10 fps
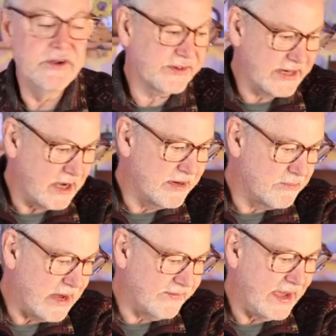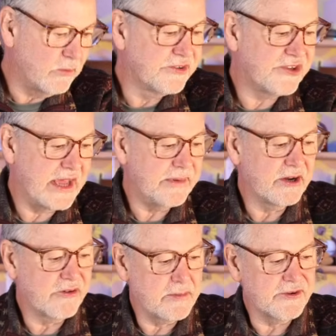here's a comment about that. Would slapping
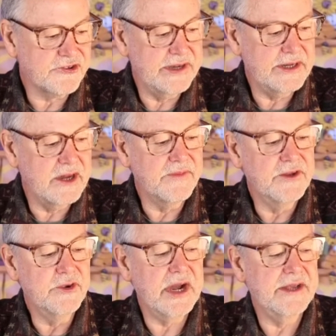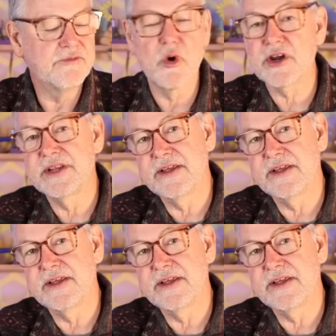a rubber screen on the new hive work to